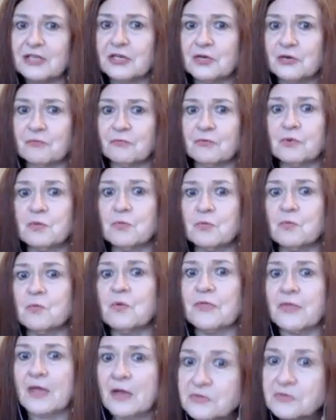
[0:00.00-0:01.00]
in a room
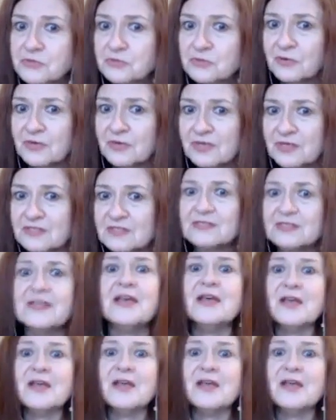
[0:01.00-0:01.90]
without screens,